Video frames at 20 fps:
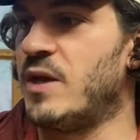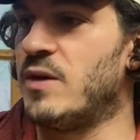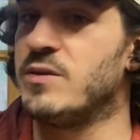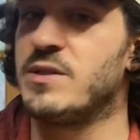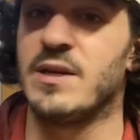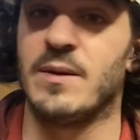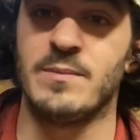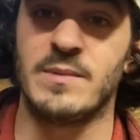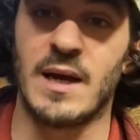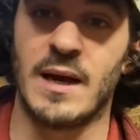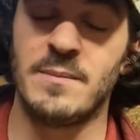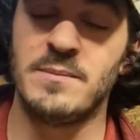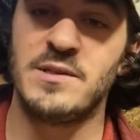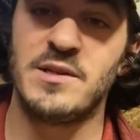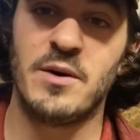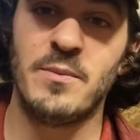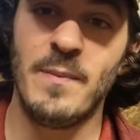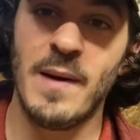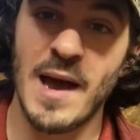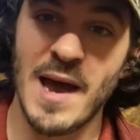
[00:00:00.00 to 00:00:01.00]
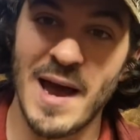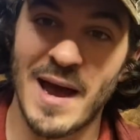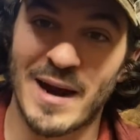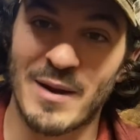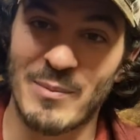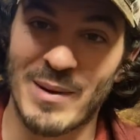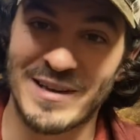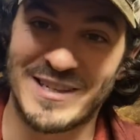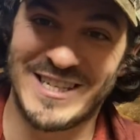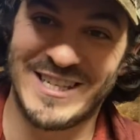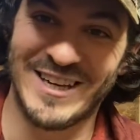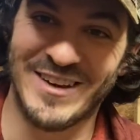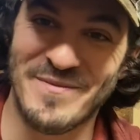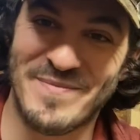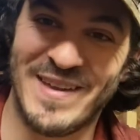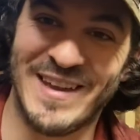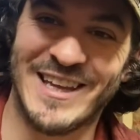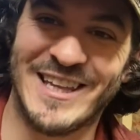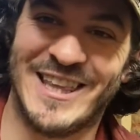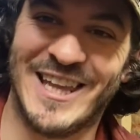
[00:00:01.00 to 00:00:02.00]
sometimes they're mad about
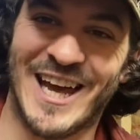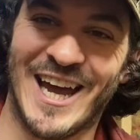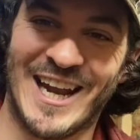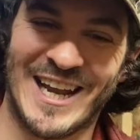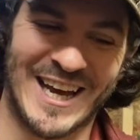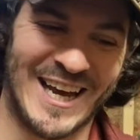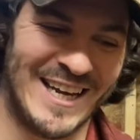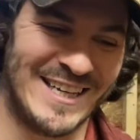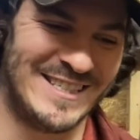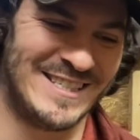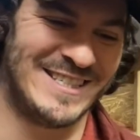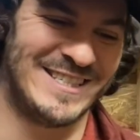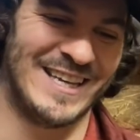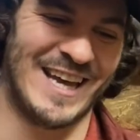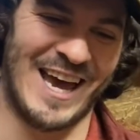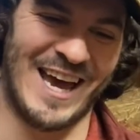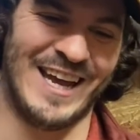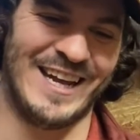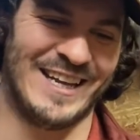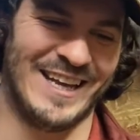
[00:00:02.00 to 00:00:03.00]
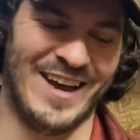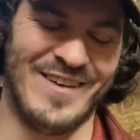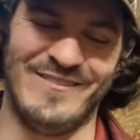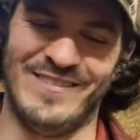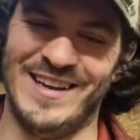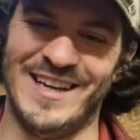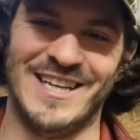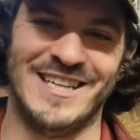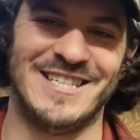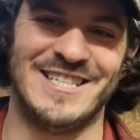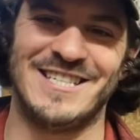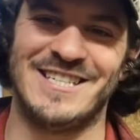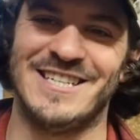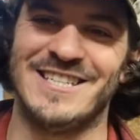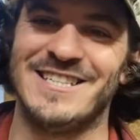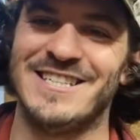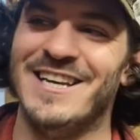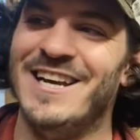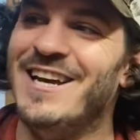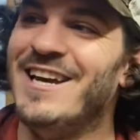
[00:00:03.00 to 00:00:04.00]
something that I said. I mean, it's
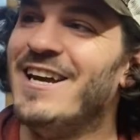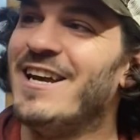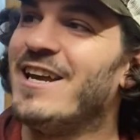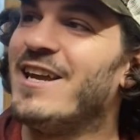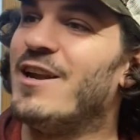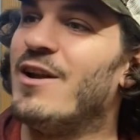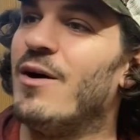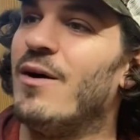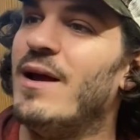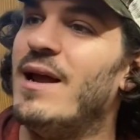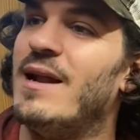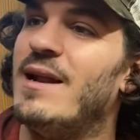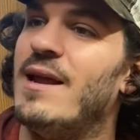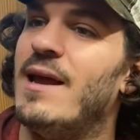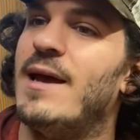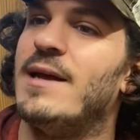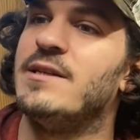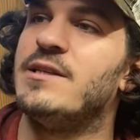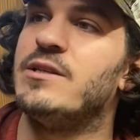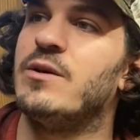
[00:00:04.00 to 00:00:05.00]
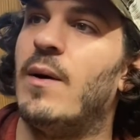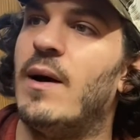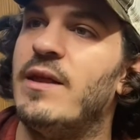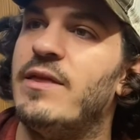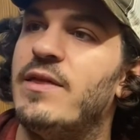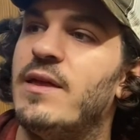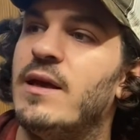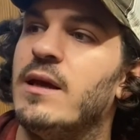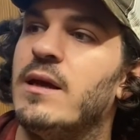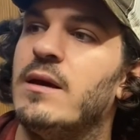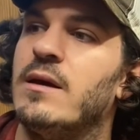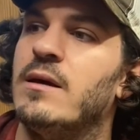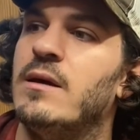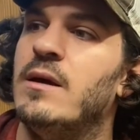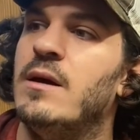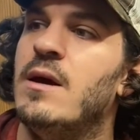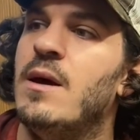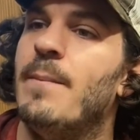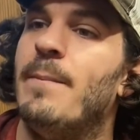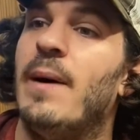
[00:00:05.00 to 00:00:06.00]
just and so I think
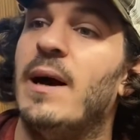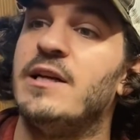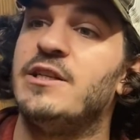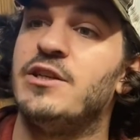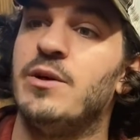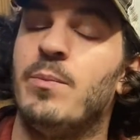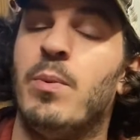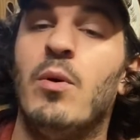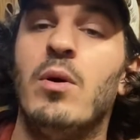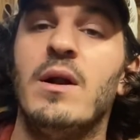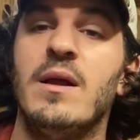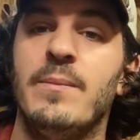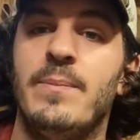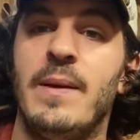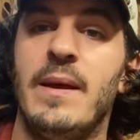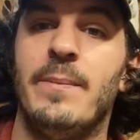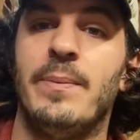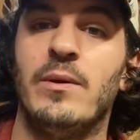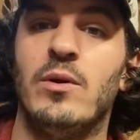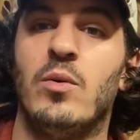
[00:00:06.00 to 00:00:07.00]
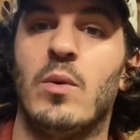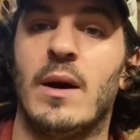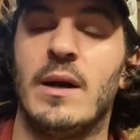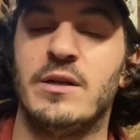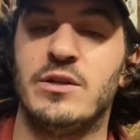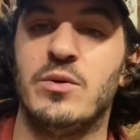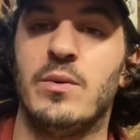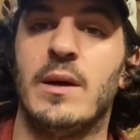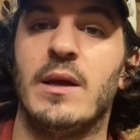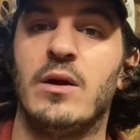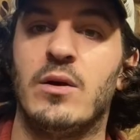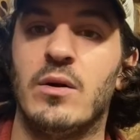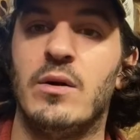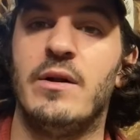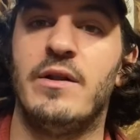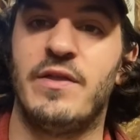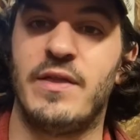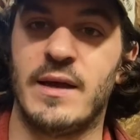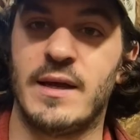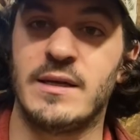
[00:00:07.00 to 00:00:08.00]
by supporting people who are doing
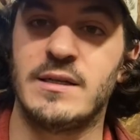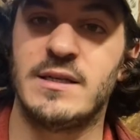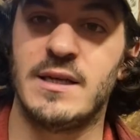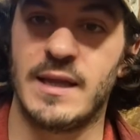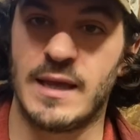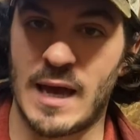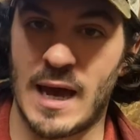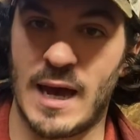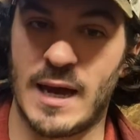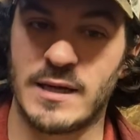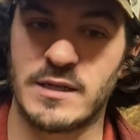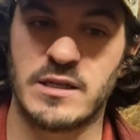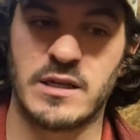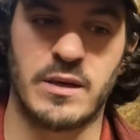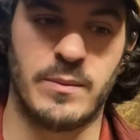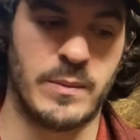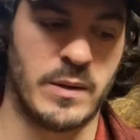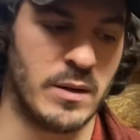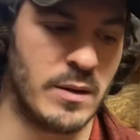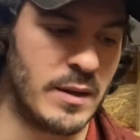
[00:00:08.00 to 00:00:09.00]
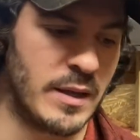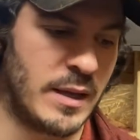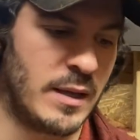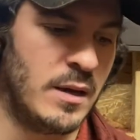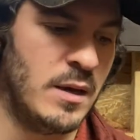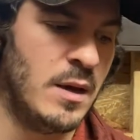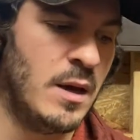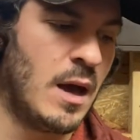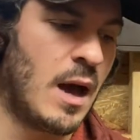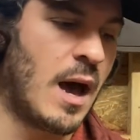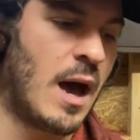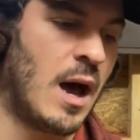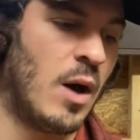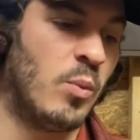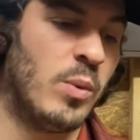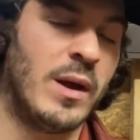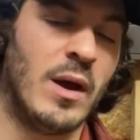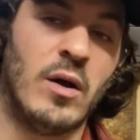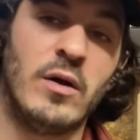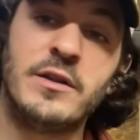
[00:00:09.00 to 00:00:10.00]
good things in the axe community,
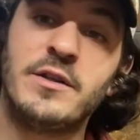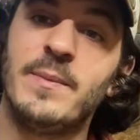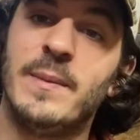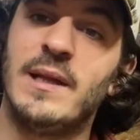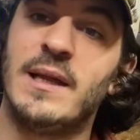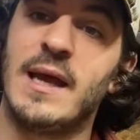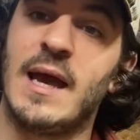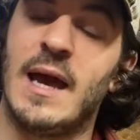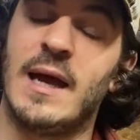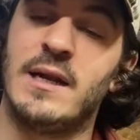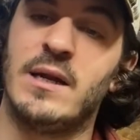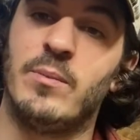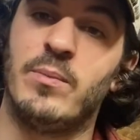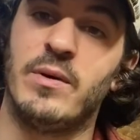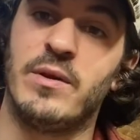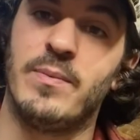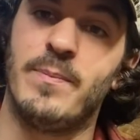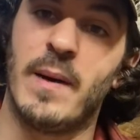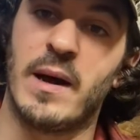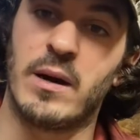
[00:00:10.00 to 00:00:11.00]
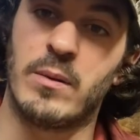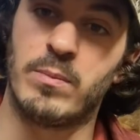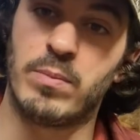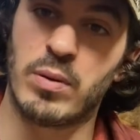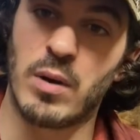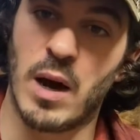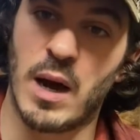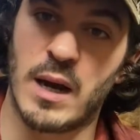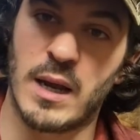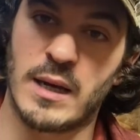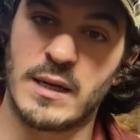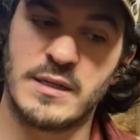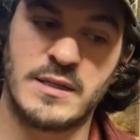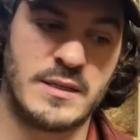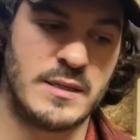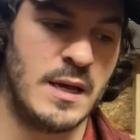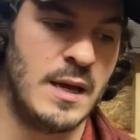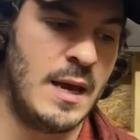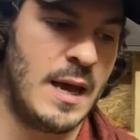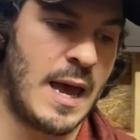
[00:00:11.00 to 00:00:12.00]
we ultimately end up with better
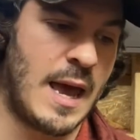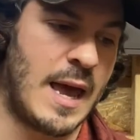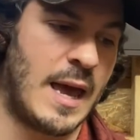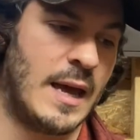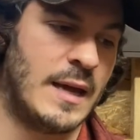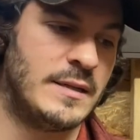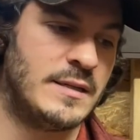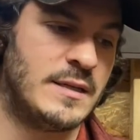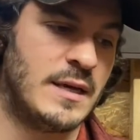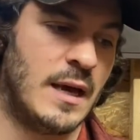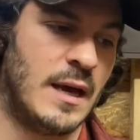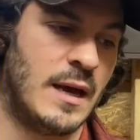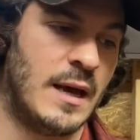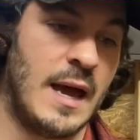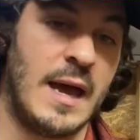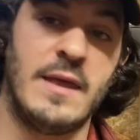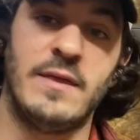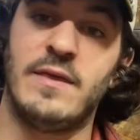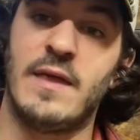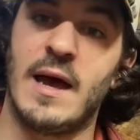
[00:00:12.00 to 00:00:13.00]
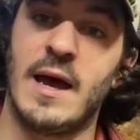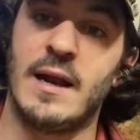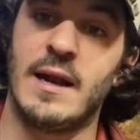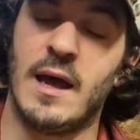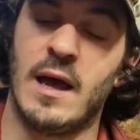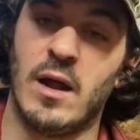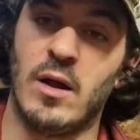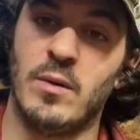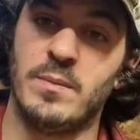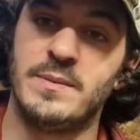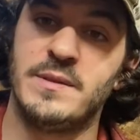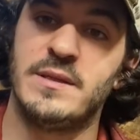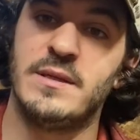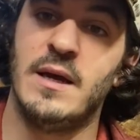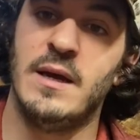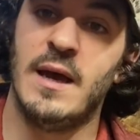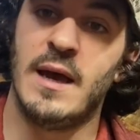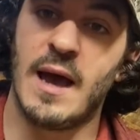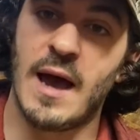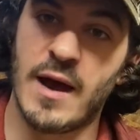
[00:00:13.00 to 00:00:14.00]
products, and that helps
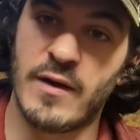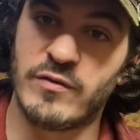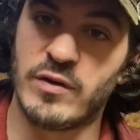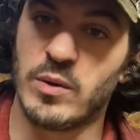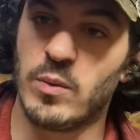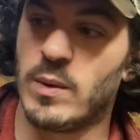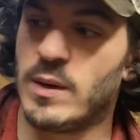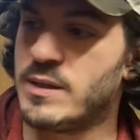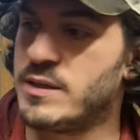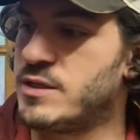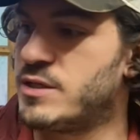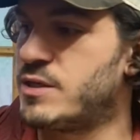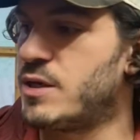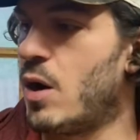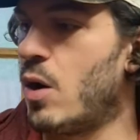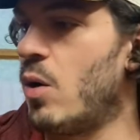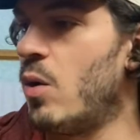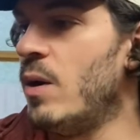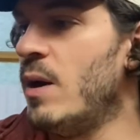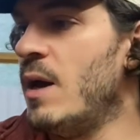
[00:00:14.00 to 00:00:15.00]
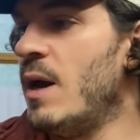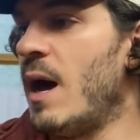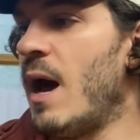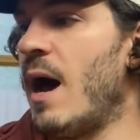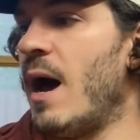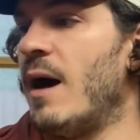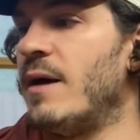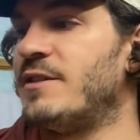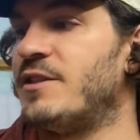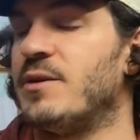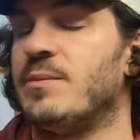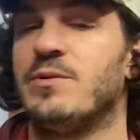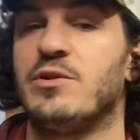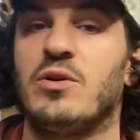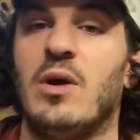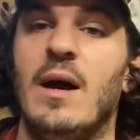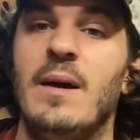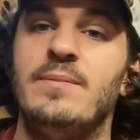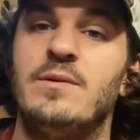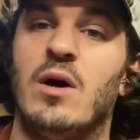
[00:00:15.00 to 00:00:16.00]
everyone. So
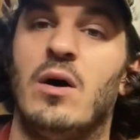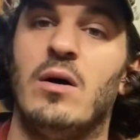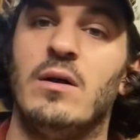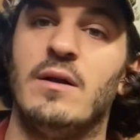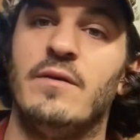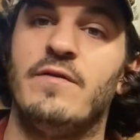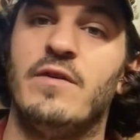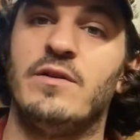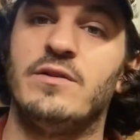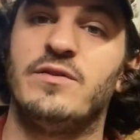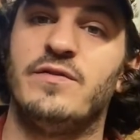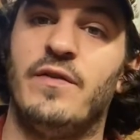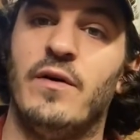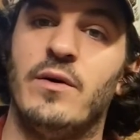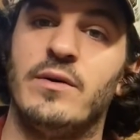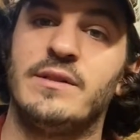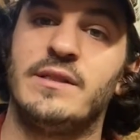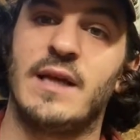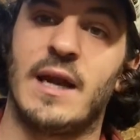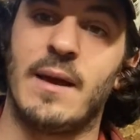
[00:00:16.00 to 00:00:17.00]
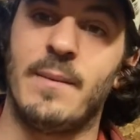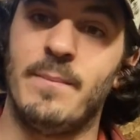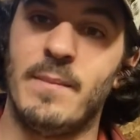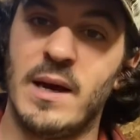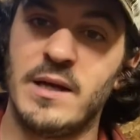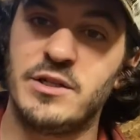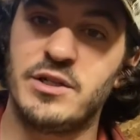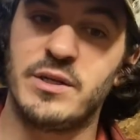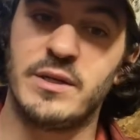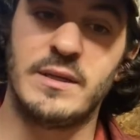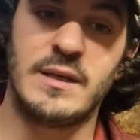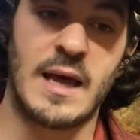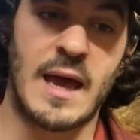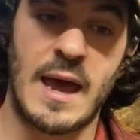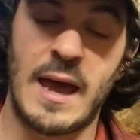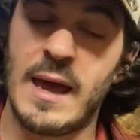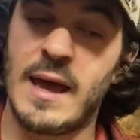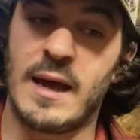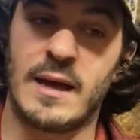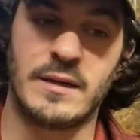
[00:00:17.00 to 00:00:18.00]
subscribe to all of those folks that I mentioned,
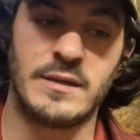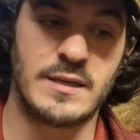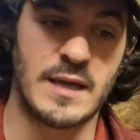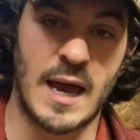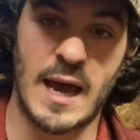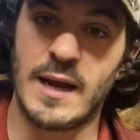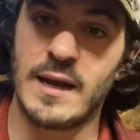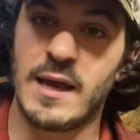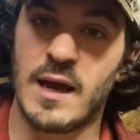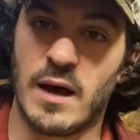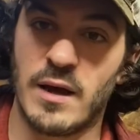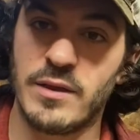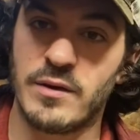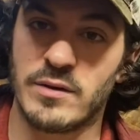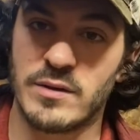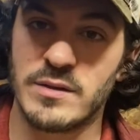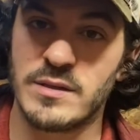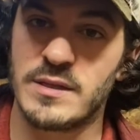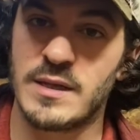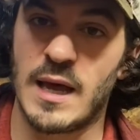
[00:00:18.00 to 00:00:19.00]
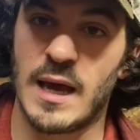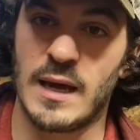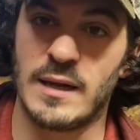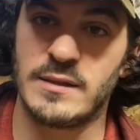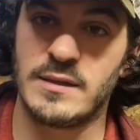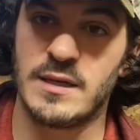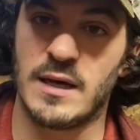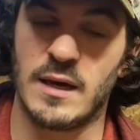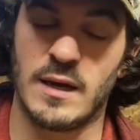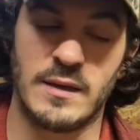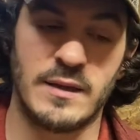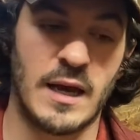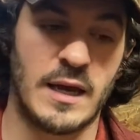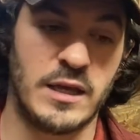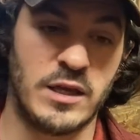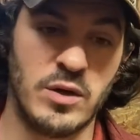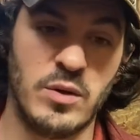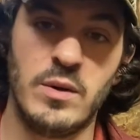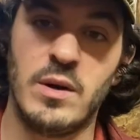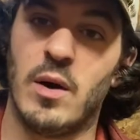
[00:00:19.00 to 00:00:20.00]
and any others that
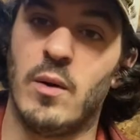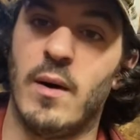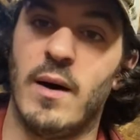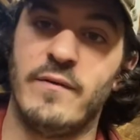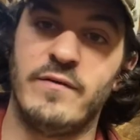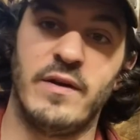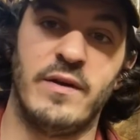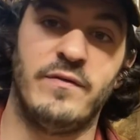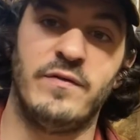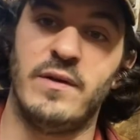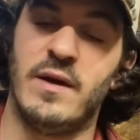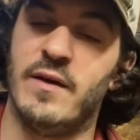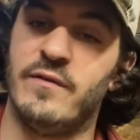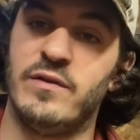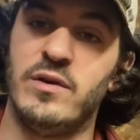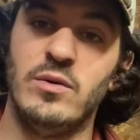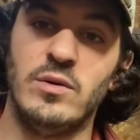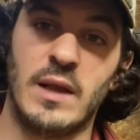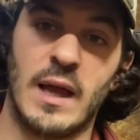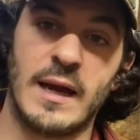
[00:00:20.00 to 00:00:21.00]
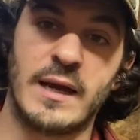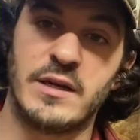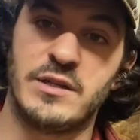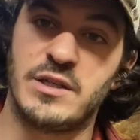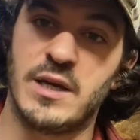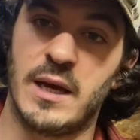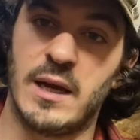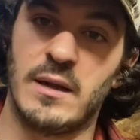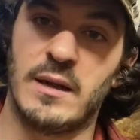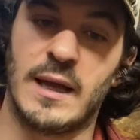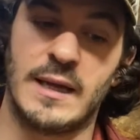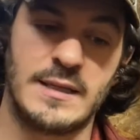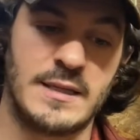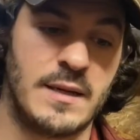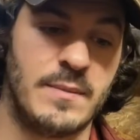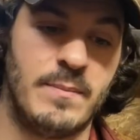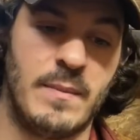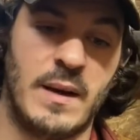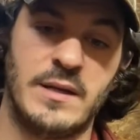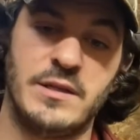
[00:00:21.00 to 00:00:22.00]
you know of. If you like a channel I
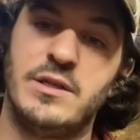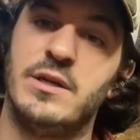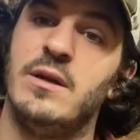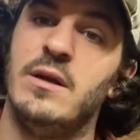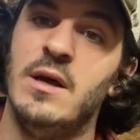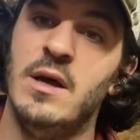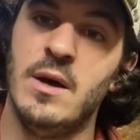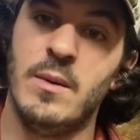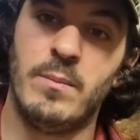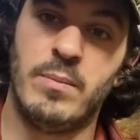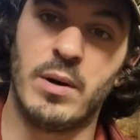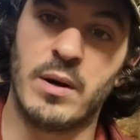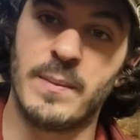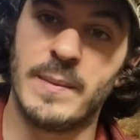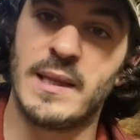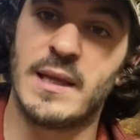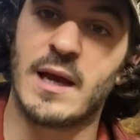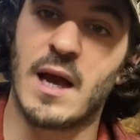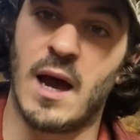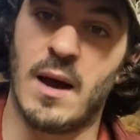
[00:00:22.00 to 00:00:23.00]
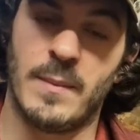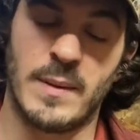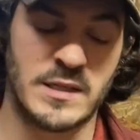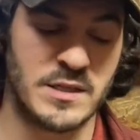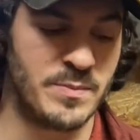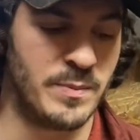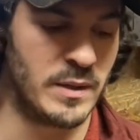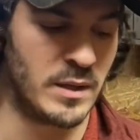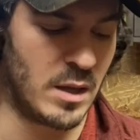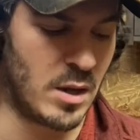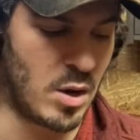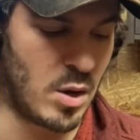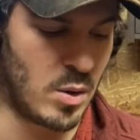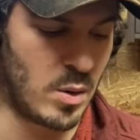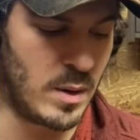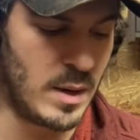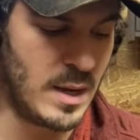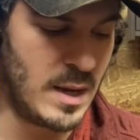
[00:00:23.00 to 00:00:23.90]
didn't mention, put them in the comments below.